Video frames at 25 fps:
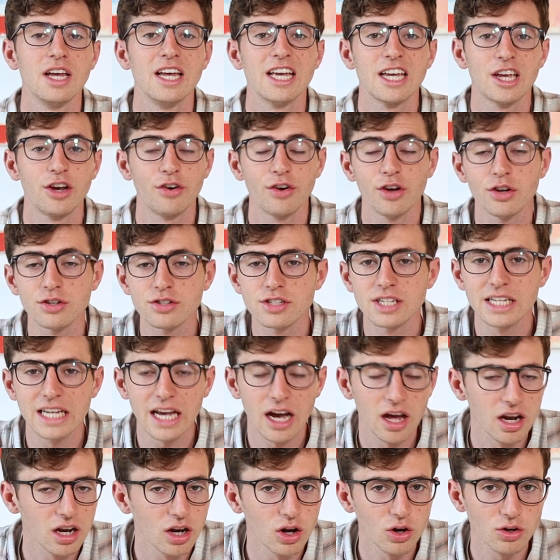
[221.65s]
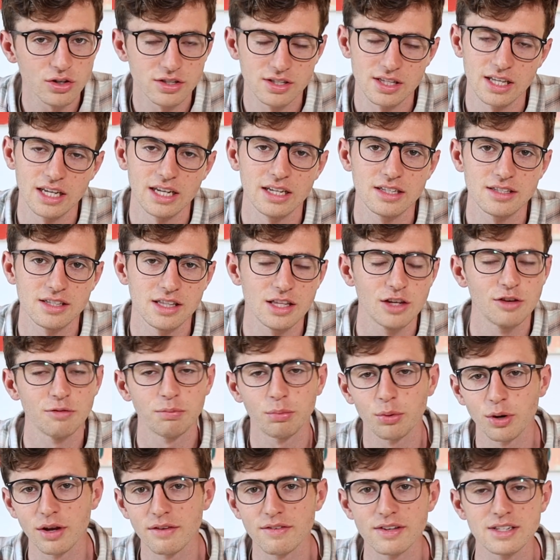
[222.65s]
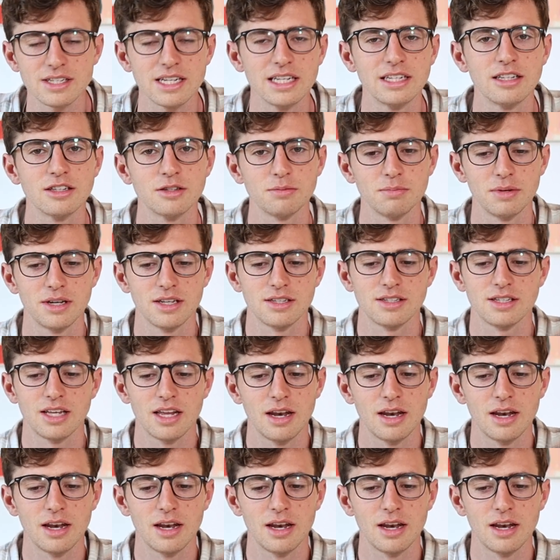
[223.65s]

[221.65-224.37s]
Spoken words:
Curiosity unlocks things that you've previously dismissed,